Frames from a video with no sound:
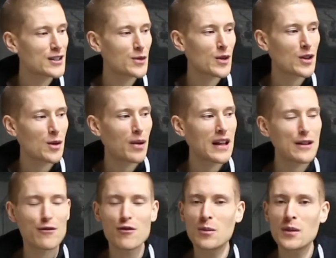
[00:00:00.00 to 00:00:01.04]
So we're going to play
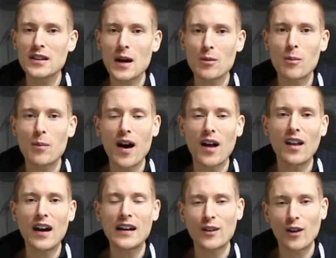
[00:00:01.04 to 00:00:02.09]
from the double bar
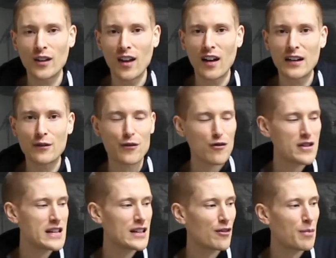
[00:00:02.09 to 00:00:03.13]
line on line
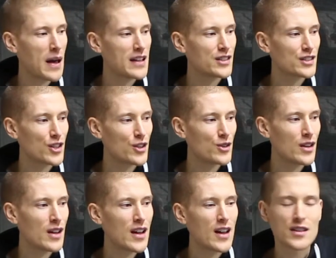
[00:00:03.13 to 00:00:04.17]
3 of page 2.
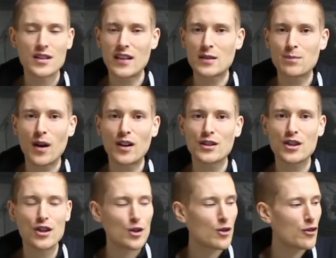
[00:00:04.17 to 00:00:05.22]
So that's bar
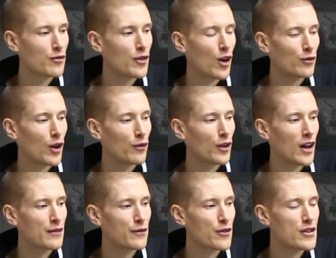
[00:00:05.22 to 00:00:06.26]
2 of
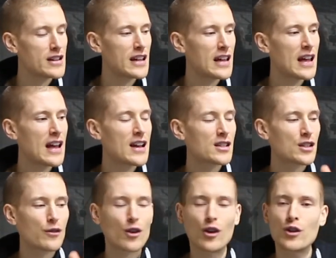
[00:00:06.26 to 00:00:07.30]
line 3. So
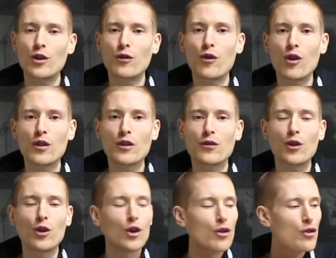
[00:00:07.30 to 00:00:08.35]
you've got your 4 on the
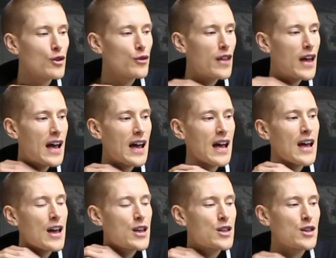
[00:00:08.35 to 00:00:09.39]
floor groove there.
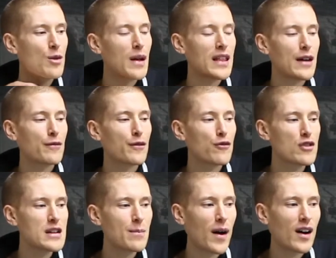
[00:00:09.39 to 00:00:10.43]
You play that for
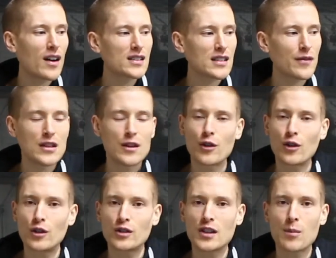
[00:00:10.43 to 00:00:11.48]
3 bars, and then you've got
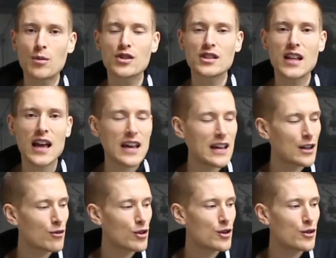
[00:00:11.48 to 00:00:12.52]
your double snare hit
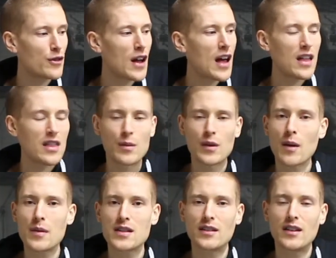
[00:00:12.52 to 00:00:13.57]
groove. And then we
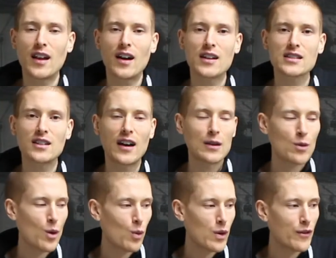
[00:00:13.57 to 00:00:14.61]
come into the last line
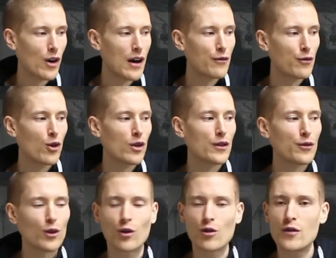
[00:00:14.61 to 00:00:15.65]
where we've got our 4 on the
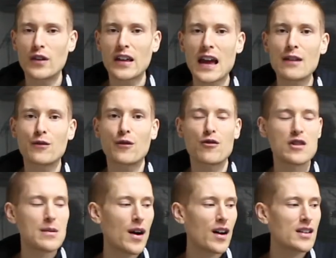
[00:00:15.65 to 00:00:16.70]
floor groove again for
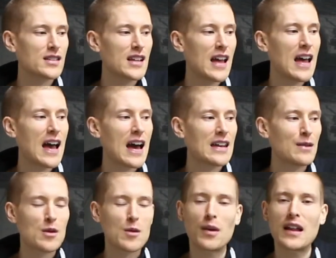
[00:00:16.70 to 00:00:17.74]
3 bars. And then
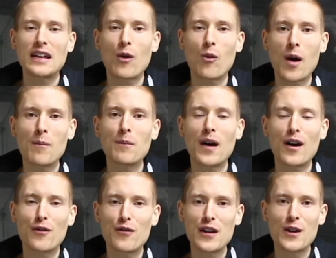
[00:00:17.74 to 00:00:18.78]
we play a 1-bar
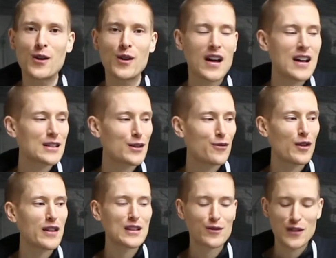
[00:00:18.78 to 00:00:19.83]
fill. So for
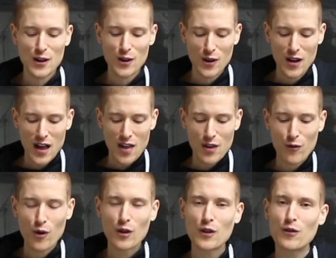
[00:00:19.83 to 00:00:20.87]
this fill, the
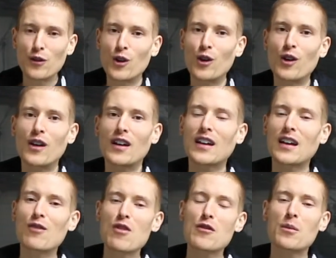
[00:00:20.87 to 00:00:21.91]
4 on the floor
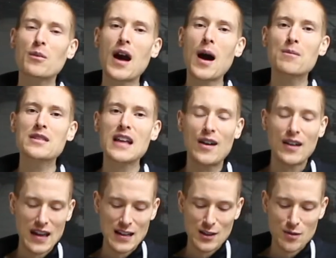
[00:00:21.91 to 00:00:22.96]
rhythm comes out
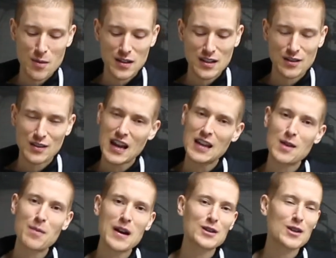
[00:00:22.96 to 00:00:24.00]
again. So remember to take the
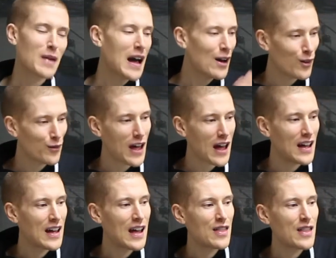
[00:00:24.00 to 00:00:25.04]
bass drum out of that
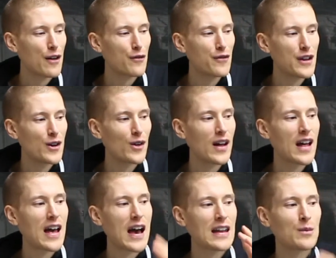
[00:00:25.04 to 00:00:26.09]
fill,
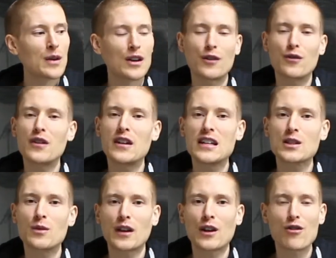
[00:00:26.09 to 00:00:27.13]
and then we're going to finish
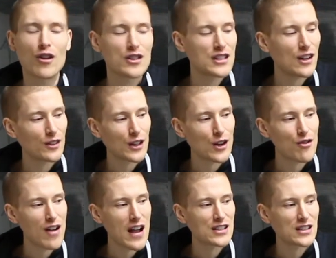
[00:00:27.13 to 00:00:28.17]
with a crotchet on the
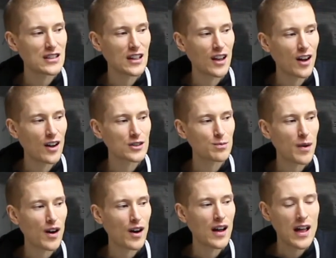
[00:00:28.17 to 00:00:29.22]
crash in the last
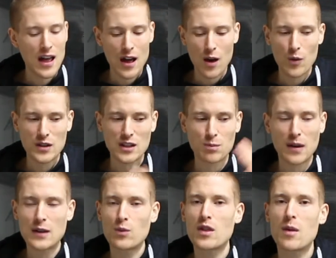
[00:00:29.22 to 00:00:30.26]
bar, which is
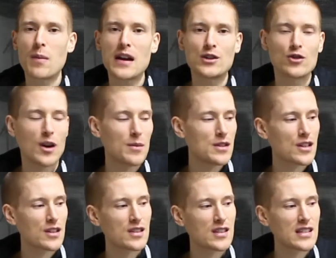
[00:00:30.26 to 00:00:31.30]
played with the bass drum. And you
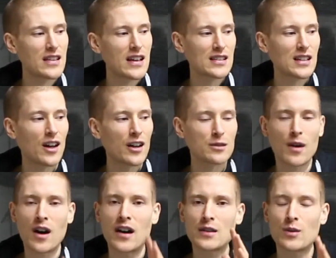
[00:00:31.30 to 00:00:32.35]
can see that's the last
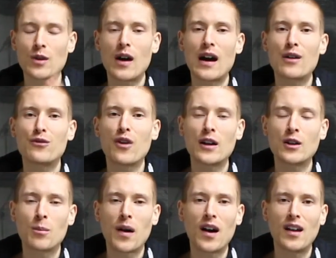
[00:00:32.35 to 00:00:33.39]
bar as we've got our final
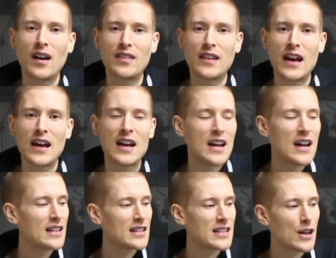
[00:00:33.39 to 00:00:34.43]
bar line there
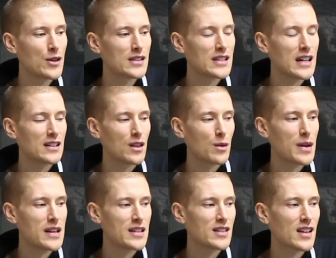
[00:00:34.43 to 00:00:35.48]
to tell you it's the end of the
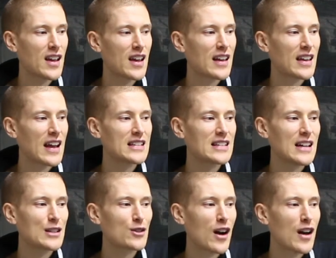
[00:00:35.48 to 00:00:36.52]
piece. Okay, so
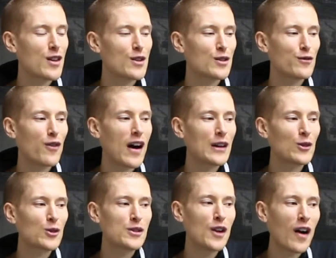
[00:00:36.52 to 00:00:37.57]
let's try those final
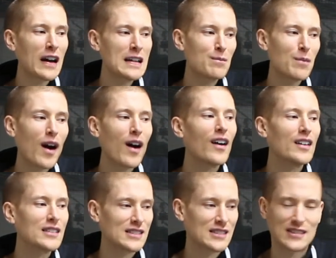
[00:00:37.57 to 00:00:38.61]
9
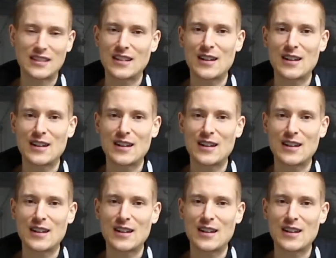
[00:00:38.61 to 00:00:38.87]
bars.